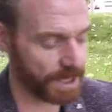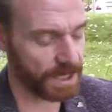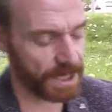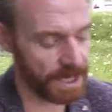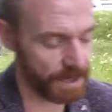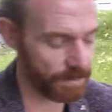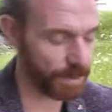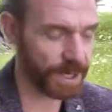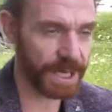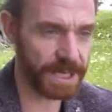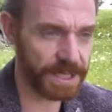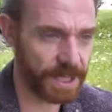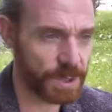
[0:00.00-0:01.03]
to, yeah, if you want to
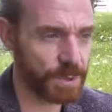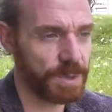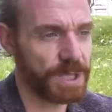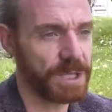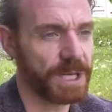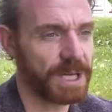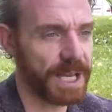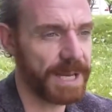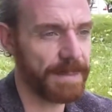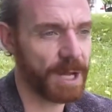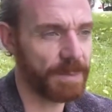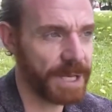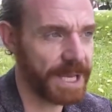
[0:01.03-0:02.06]
get in touch with me, you can
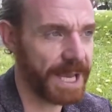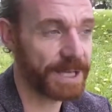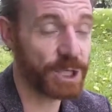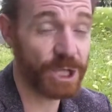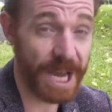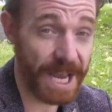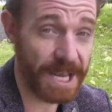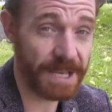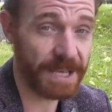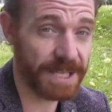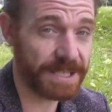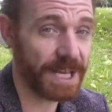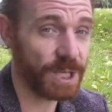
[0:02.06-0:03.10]
email me at Shae,
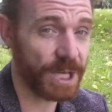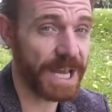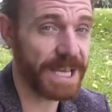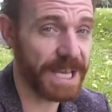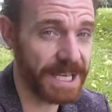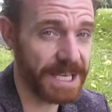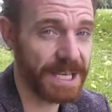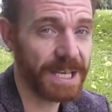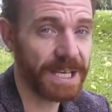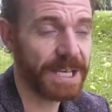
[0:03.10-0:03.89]
S H A E,